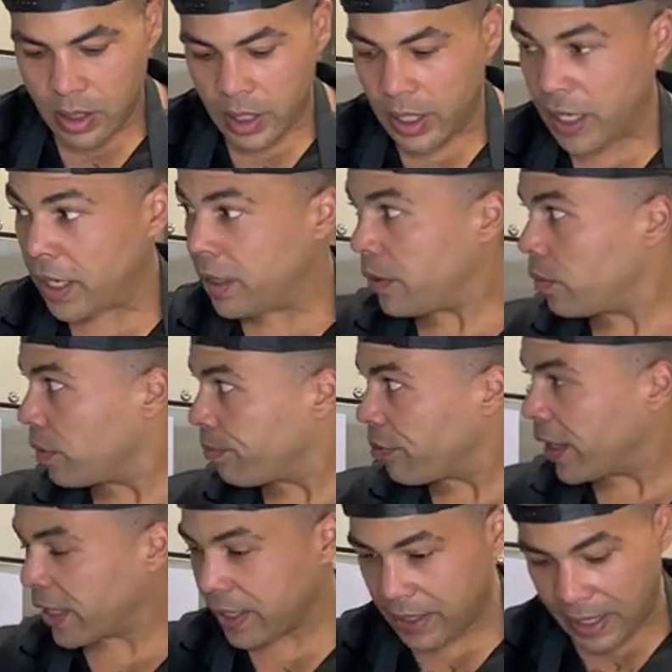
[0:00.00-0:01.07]
And we're
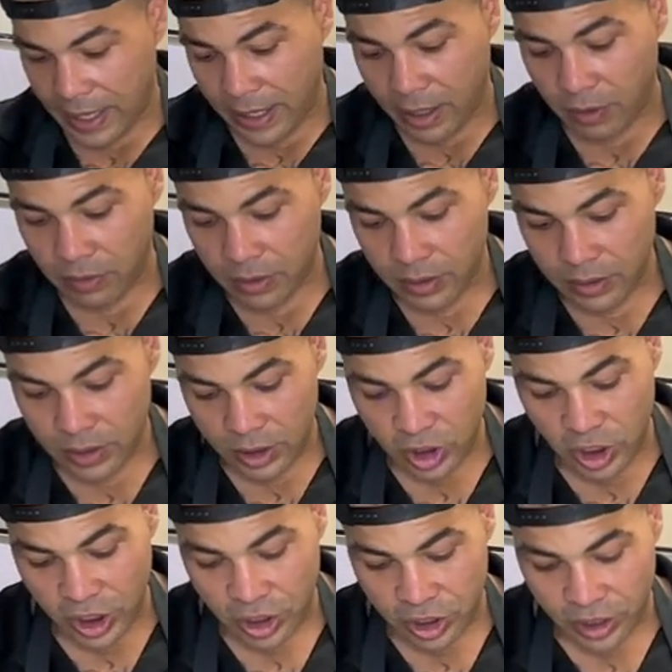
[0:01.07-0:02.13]
breaking down this
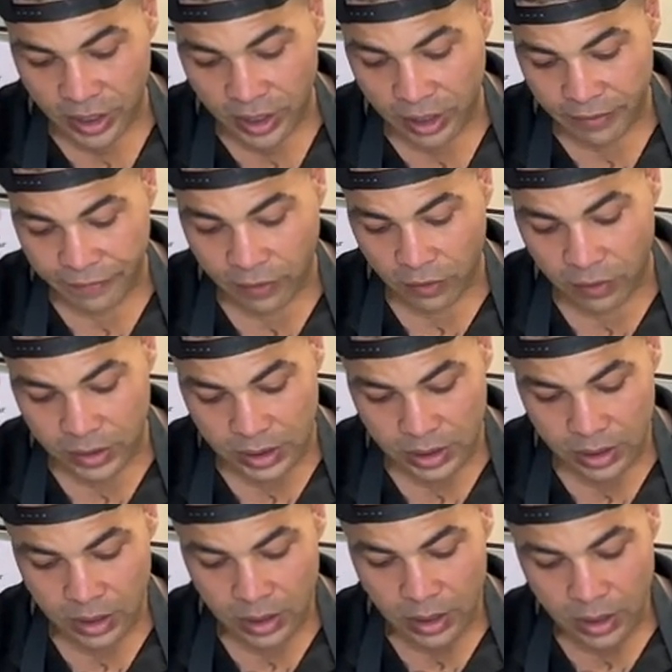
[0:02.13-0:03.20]
ginger here, folks,
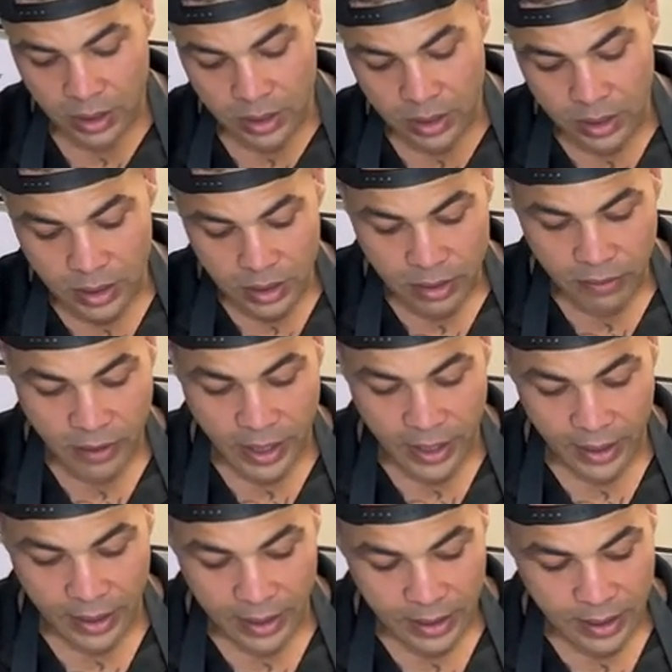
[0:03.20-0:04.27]

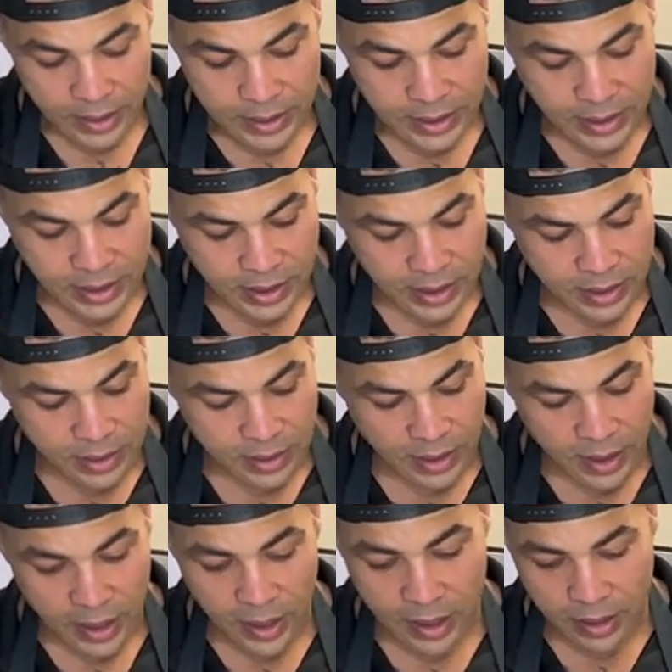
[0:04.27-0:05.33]
right?
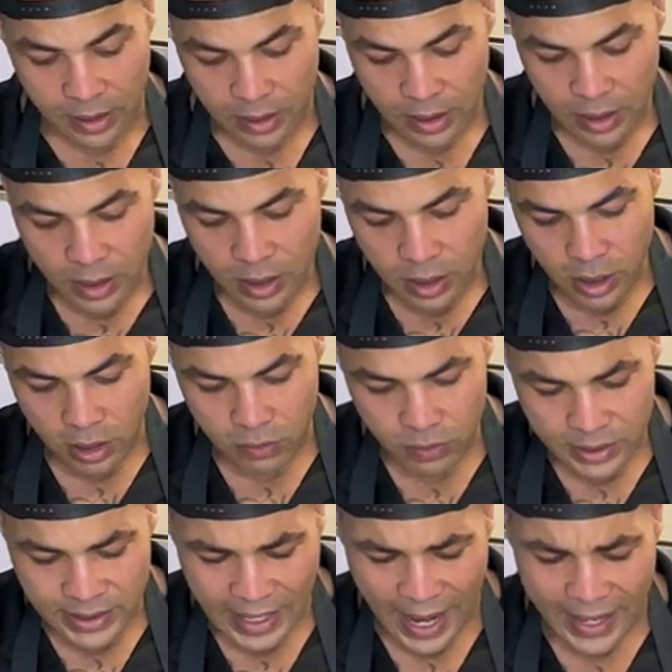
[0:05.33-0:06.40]
And, you know,
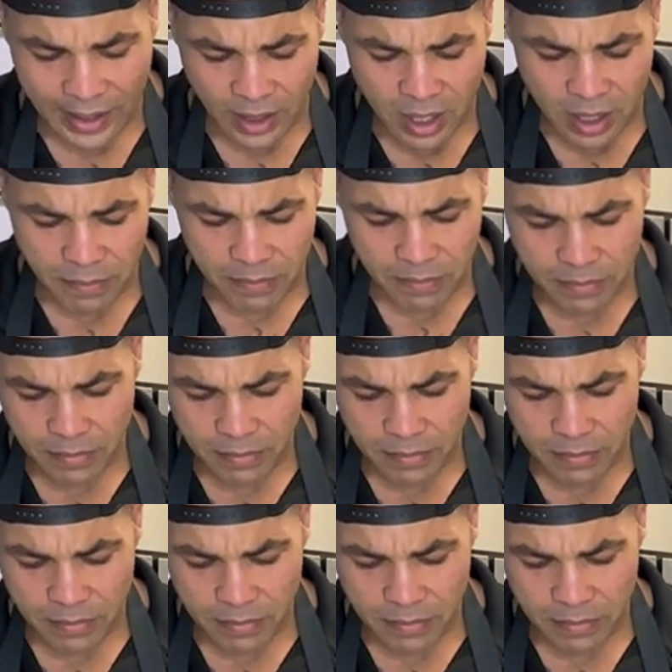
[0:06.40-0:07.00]
stack it up,